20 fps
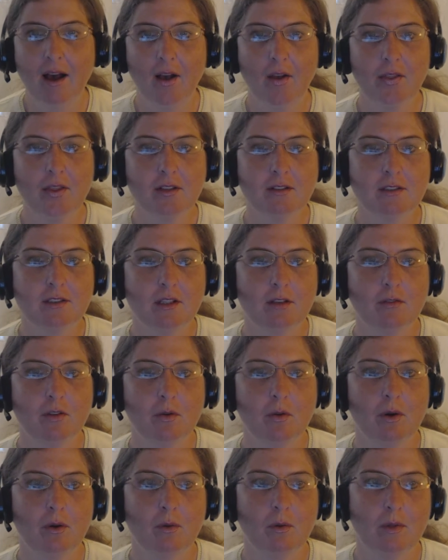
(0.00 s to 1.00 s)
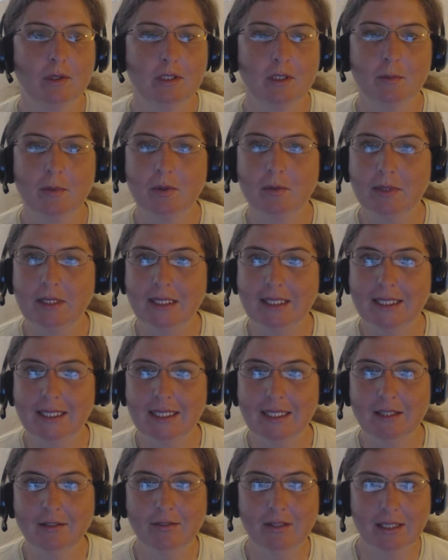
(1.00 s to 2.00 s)
Others of you are going to be
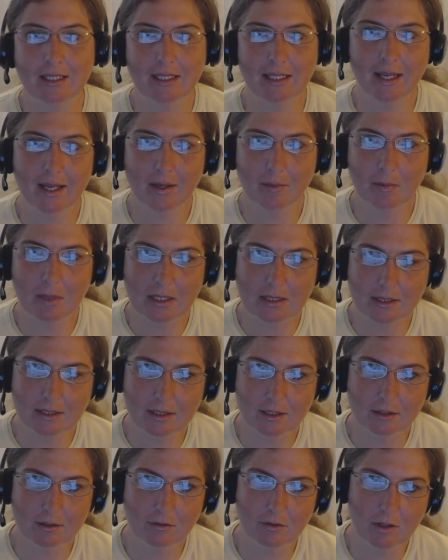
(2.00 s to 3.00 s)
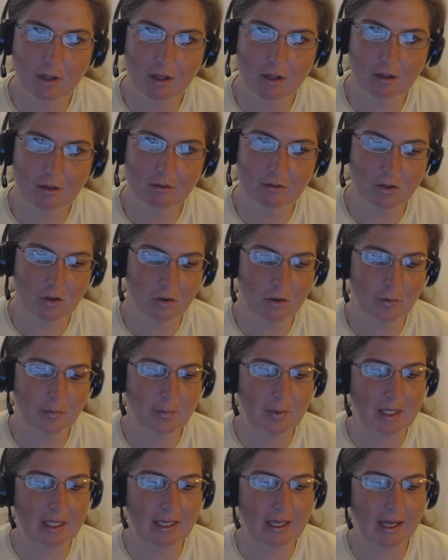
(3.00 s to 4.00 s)
receiving a message of love
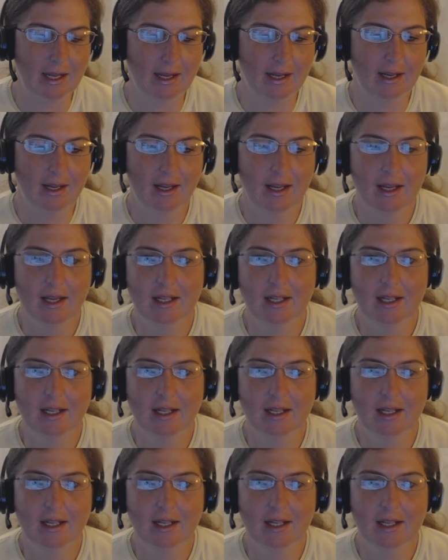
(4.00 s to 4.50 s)
on Monday.